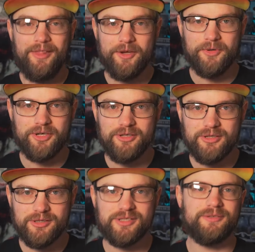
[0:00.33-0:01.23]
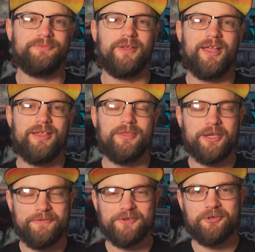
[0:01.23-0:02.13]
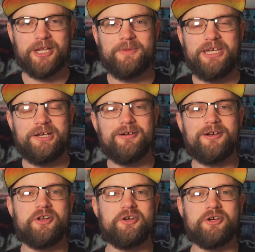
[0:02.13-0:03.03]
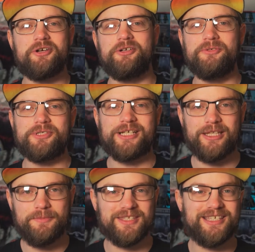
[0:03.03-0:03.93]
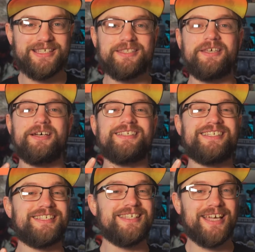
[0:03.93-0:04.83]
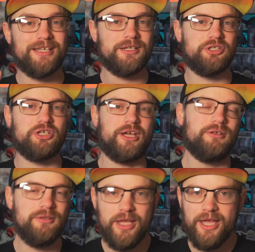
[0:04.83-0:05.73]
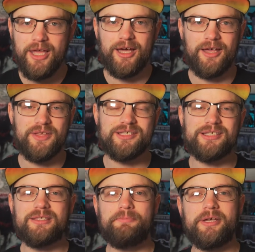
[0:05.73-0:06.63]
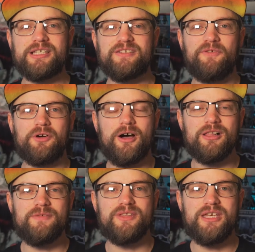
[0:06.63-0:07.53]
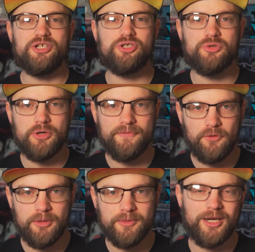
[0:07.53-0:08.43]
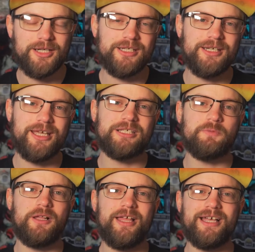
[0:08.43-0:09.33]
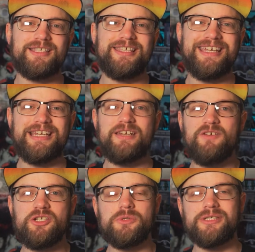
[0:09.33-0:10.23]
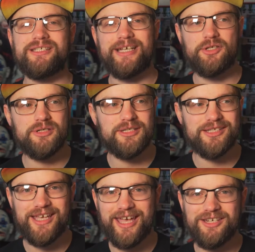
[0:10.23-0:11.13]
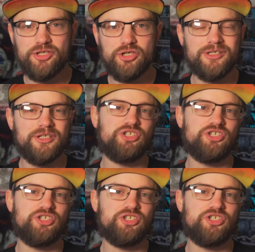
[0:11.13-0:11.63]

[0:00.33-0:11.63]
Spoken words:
Hello, nerds. Thank you for joining me here on Nerd News Clips. This is the second channel. This is the place for all of the short form content, as well as the individual sections and just